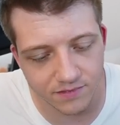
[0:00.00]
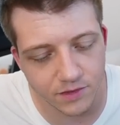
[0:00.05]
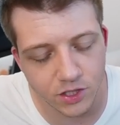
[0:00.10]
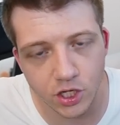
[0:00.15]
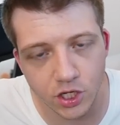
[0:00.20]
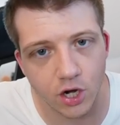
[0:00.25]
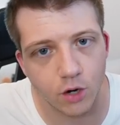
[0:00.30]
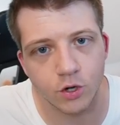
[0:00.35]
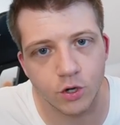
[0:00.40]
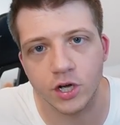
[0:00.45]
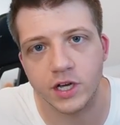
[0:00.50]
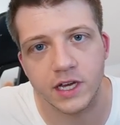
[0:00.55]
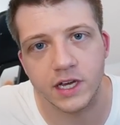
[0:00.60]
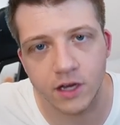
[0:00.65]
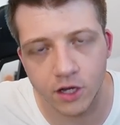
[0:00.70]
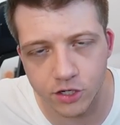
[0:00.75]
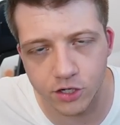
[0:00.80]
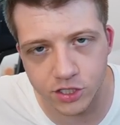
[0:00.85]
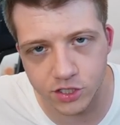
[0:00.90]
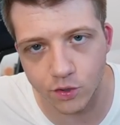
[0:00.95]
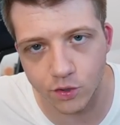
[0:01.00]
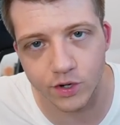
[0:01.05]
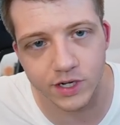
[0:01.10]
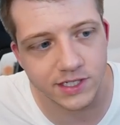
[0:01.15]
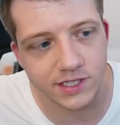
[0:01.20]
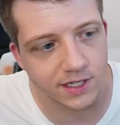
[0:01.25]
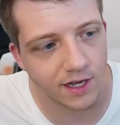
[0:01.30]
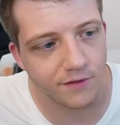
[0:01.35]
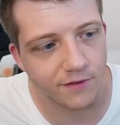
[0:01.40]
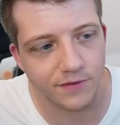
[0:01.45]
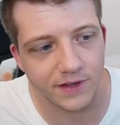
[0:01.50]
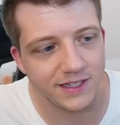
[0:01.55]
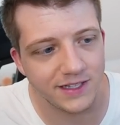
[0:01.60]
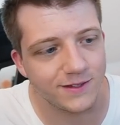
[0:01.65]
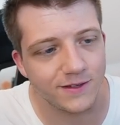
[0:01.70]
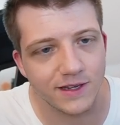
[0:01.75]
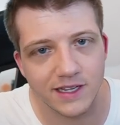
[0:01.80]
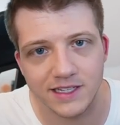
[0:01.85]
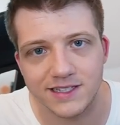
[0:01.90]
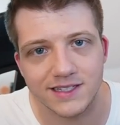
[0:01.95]
you know cookie cutter story stuff
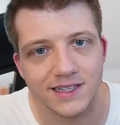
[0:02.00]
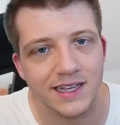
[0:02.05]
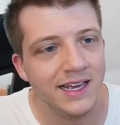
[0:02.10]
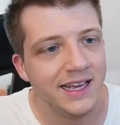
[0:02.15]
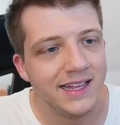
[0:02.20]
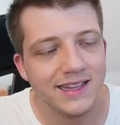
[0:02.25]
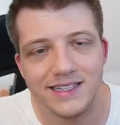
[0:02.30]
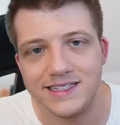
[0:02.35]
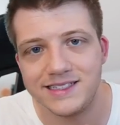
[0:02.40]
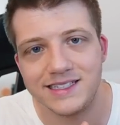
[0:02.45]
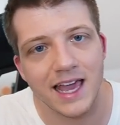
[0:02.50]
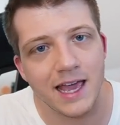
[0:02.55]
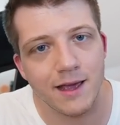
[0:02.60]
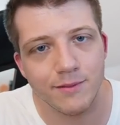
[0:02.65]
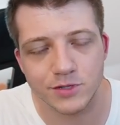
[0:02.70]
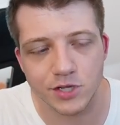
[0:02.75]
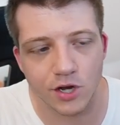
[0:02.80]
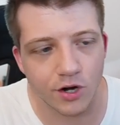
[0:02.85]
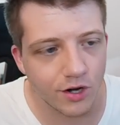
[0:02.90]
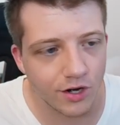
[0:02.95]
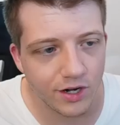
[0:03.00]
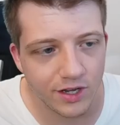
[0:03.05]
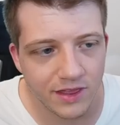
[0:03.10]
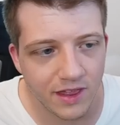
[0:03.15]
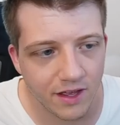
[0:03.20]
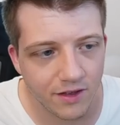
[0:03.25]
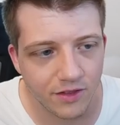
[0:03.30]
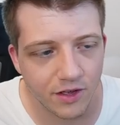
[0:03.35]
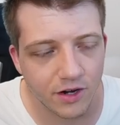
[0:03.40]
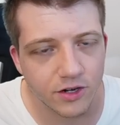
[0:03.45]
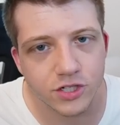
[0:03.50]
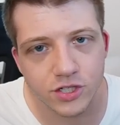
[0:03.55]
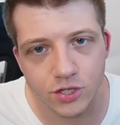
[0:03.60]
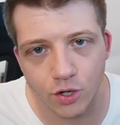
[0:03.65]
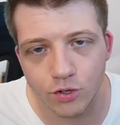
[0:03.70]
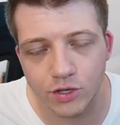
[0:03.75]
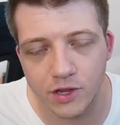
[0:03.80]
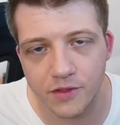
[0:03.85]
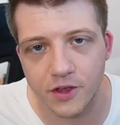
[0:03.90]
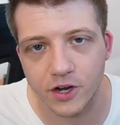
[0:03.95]
it's it's these games are they're, they're
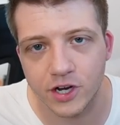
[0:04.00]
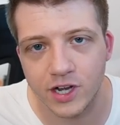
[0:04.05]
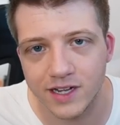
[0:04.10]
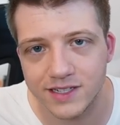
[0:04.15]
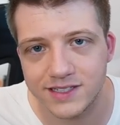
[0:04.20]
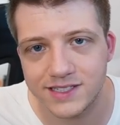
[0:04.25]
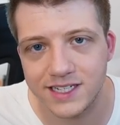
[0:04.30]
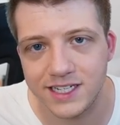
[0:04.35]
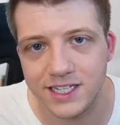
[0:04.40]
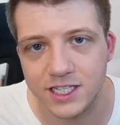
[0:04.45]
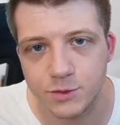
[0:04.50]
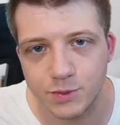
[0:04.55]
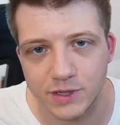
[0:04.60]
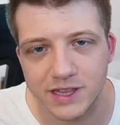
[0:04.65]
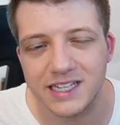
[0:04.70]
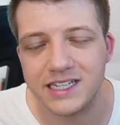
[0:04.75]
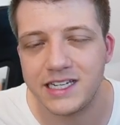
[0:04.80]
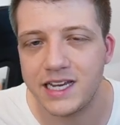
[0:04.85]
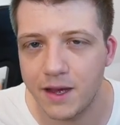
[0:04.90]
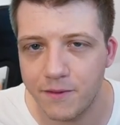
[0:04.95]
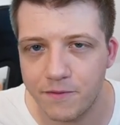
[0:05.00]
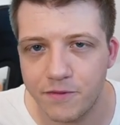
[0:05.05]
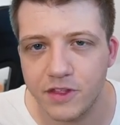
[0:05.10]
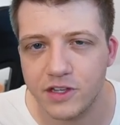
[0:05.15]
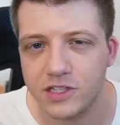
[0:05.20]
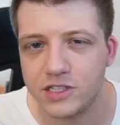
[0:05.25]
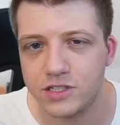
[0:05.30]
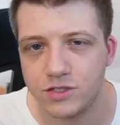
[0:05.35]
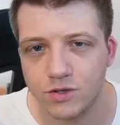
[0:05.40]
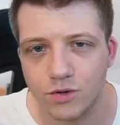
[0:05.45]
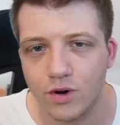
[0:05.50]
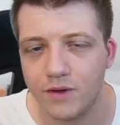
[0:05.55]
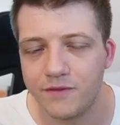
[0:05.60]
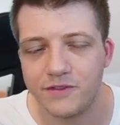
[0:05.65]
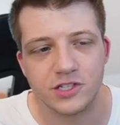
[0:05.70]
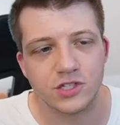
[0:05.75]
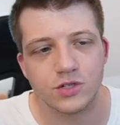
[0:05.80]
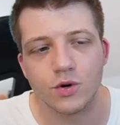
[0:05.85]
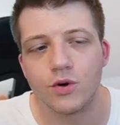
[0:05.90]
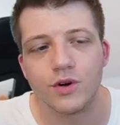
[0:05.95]
sold on their cutscenes but the depth of the story of the
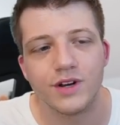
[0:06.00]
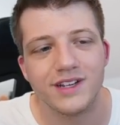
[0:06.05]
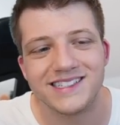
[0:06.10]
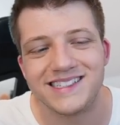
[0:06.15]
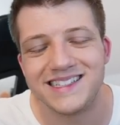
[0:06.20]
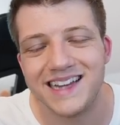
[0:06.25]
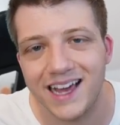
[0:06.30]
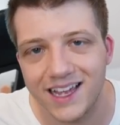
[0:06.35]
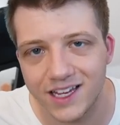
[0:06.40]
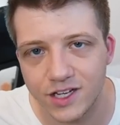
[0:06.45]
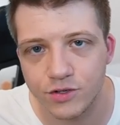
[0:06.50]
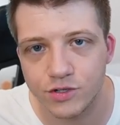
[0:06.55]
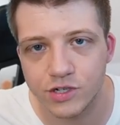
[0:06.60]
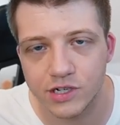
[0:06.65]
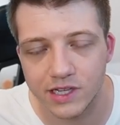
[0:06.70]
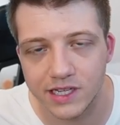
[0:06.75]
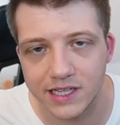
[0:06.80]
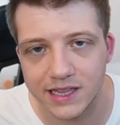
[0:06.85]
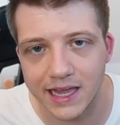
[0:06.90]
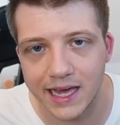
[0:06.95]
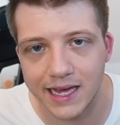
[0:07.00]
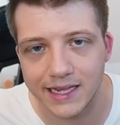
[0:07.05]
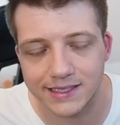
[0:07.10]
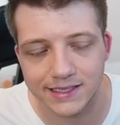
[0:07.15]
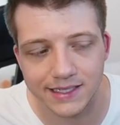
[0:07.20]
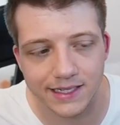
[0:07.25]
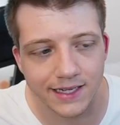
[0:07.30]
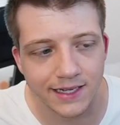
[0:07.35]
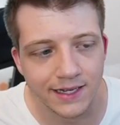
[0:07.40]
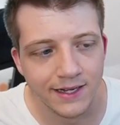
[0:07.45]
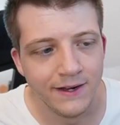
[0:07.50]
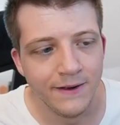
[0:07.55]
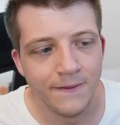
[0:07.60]
story is not usually that uh